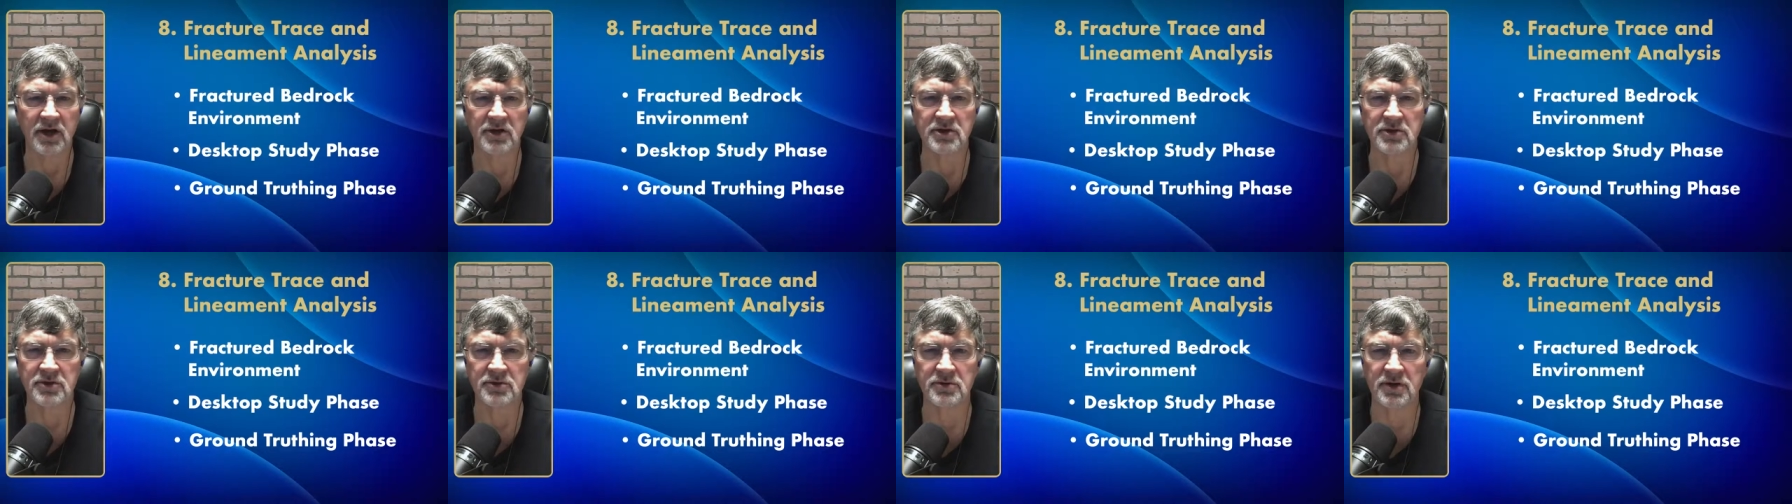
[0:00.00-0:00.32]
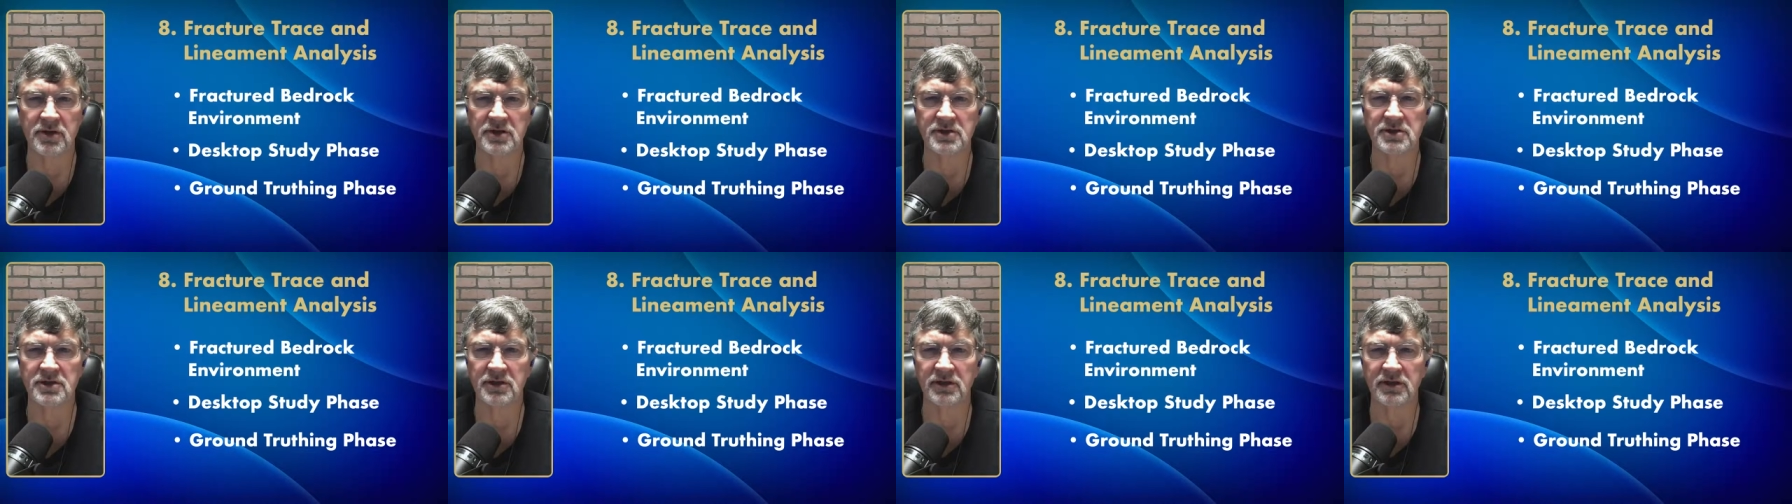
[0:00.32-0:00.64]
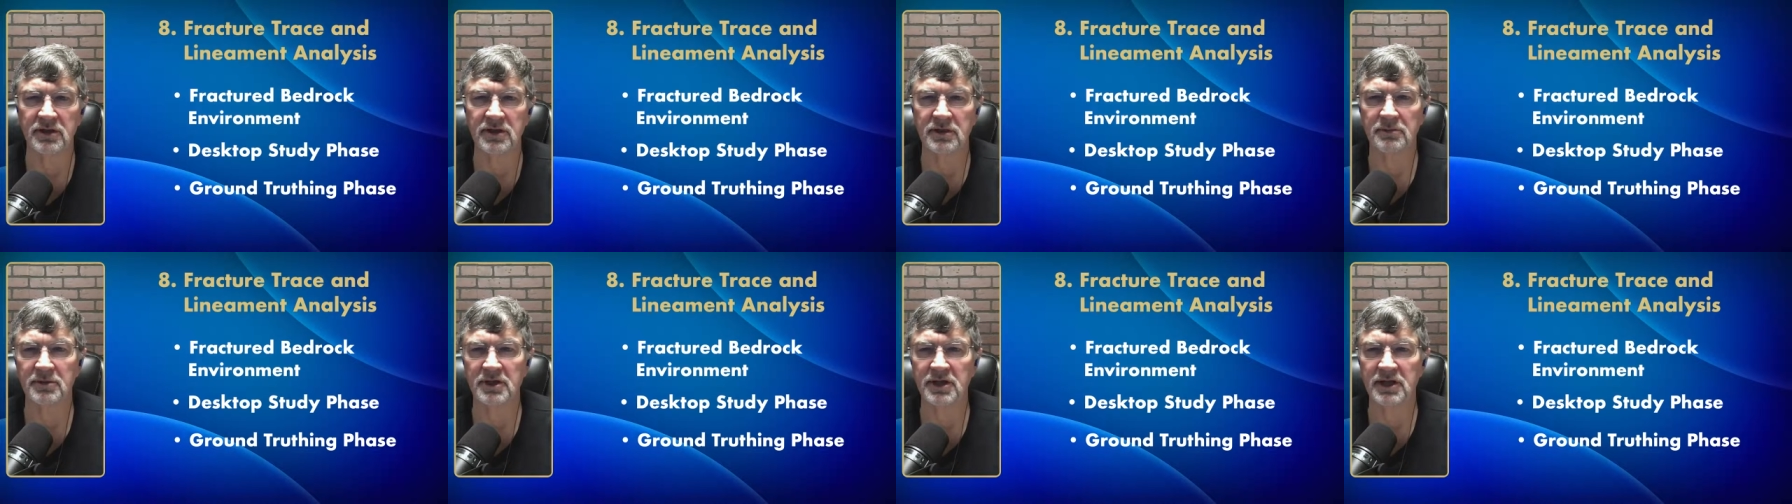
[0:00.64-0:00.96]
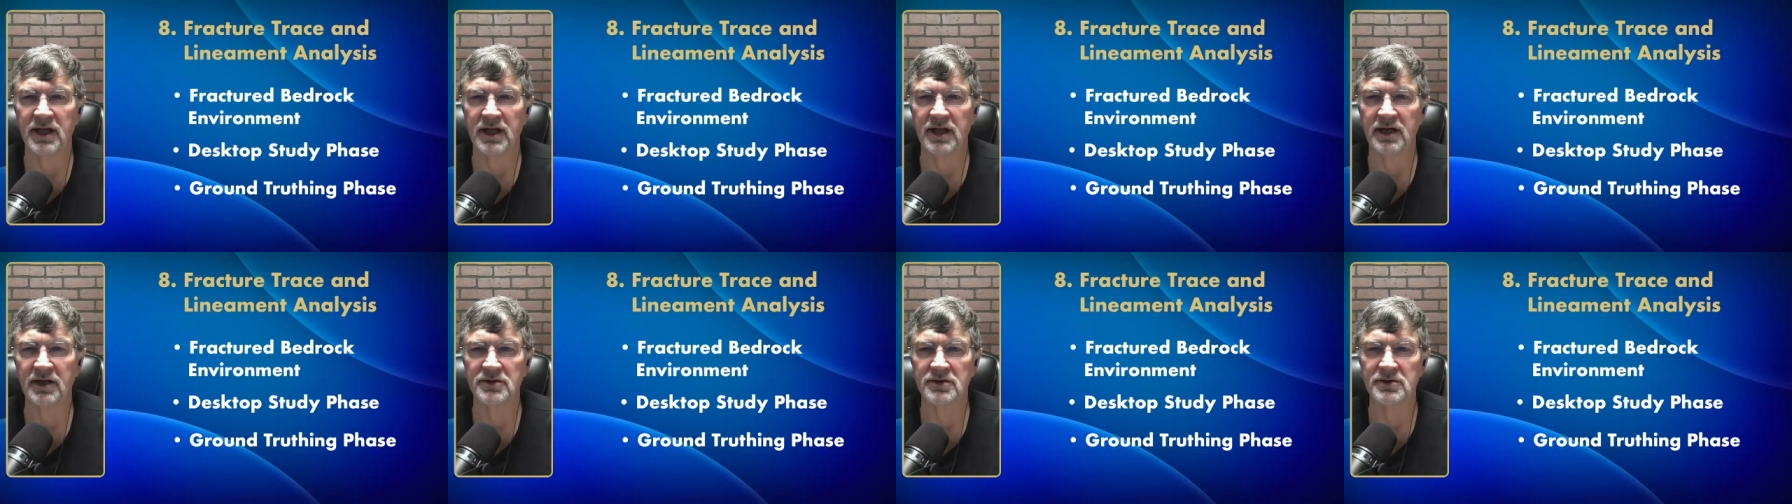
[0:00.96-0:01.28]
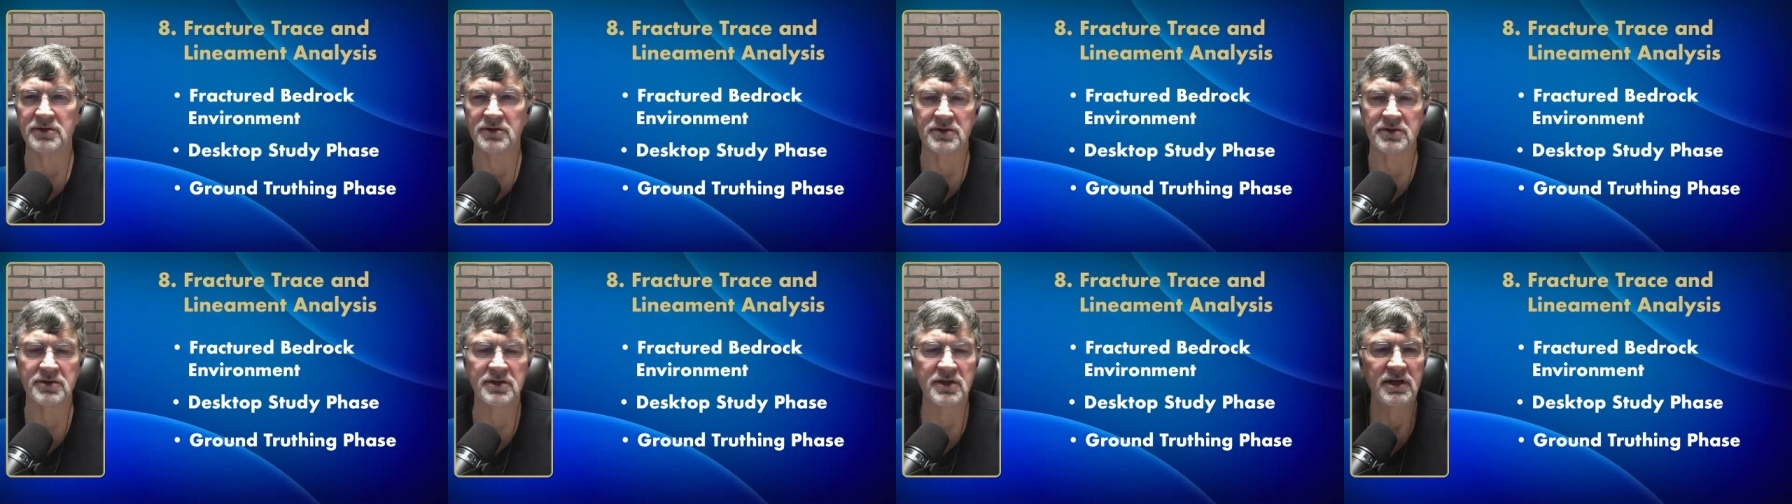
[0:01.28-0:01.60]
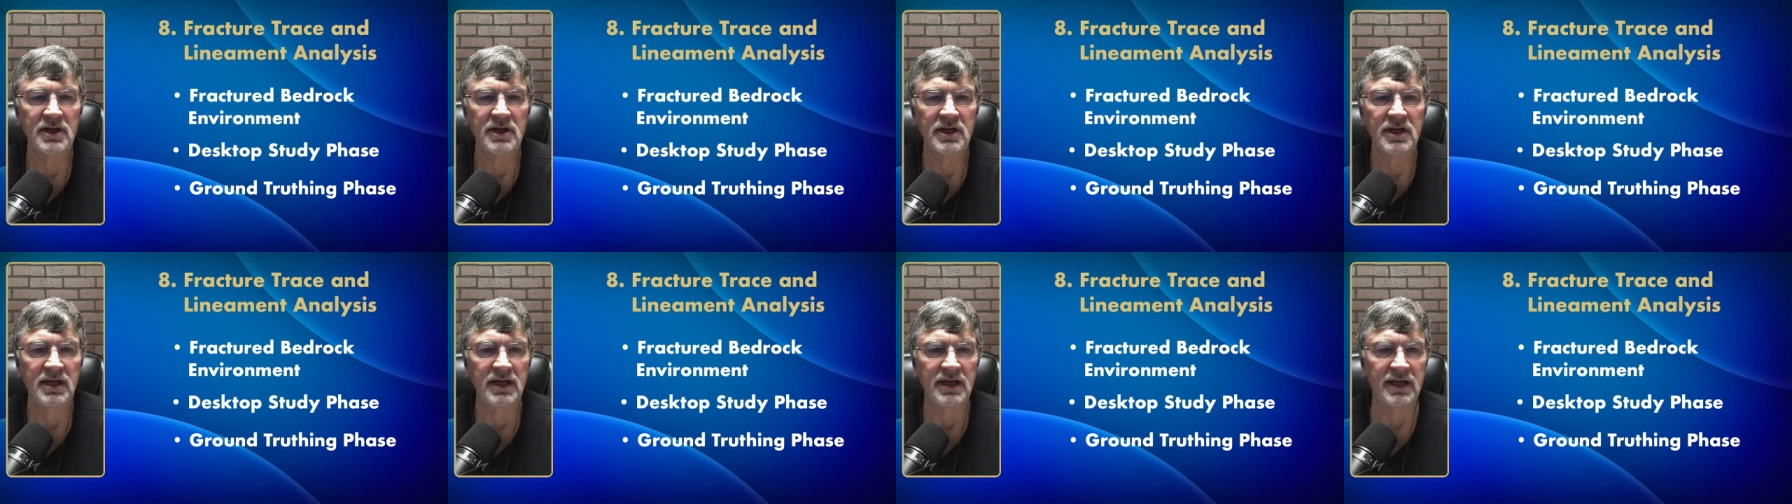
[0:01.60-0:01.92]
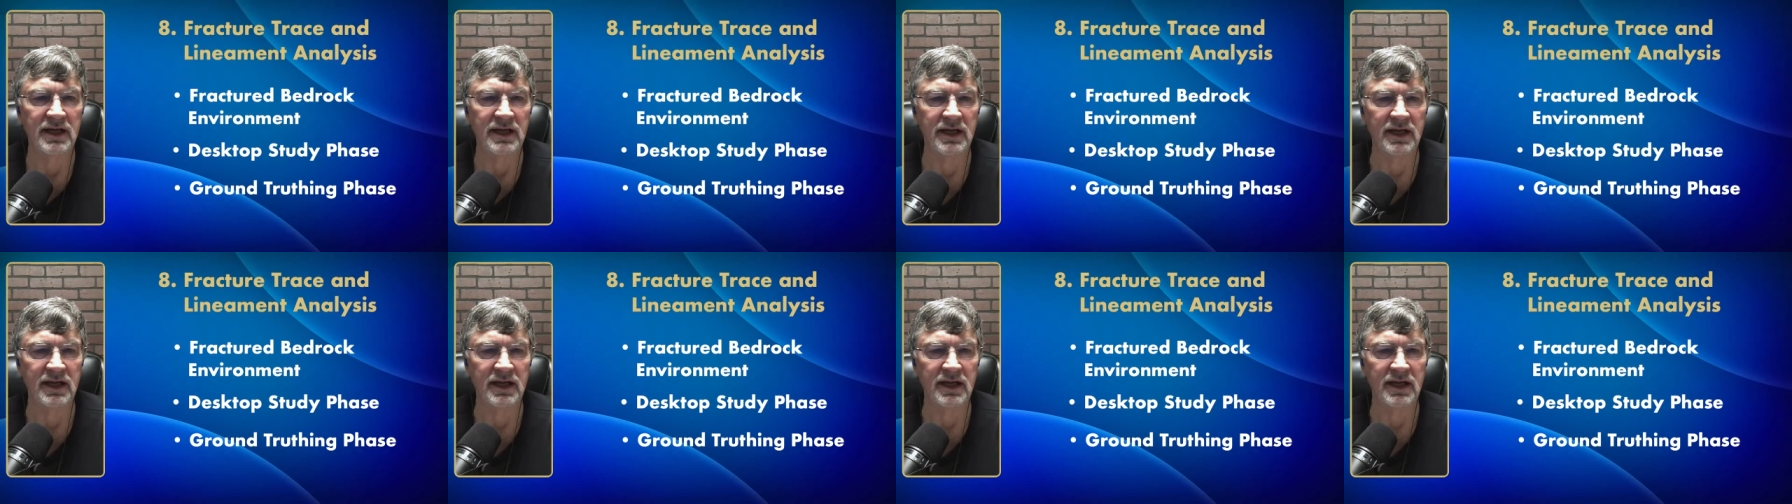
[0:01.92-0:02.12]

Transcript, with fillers: fracture trace and liniment analysis,